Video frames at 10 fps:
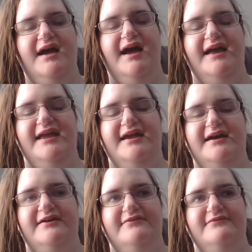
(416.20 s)

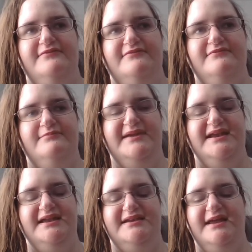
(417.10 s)
My
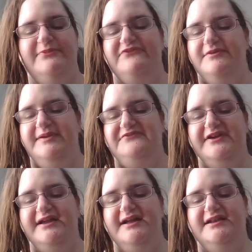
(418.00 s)
dad and I, before my
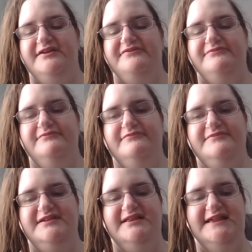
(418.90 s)
friend got here,
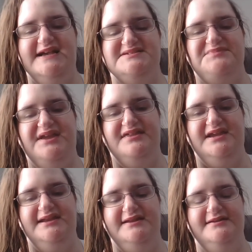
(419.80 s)
did the last minute
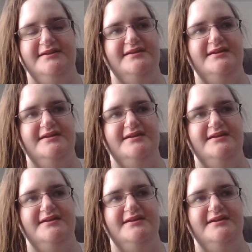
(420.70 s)
cleaning,